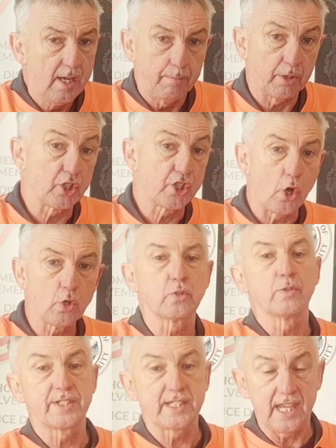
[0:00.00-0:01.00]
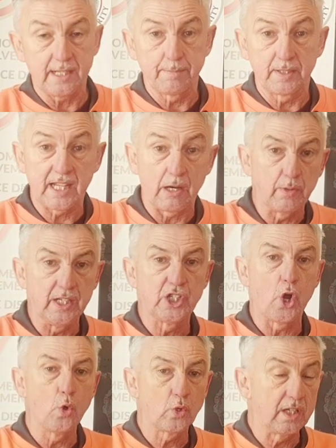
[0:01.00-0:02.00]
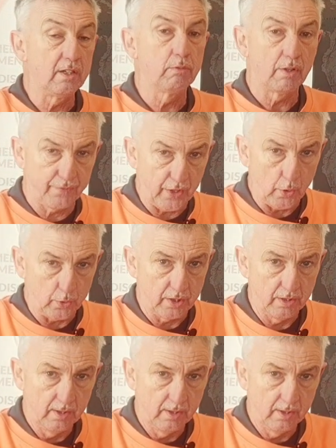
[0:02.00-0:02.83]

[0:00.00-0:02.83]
But there's also a statement that we totally refute.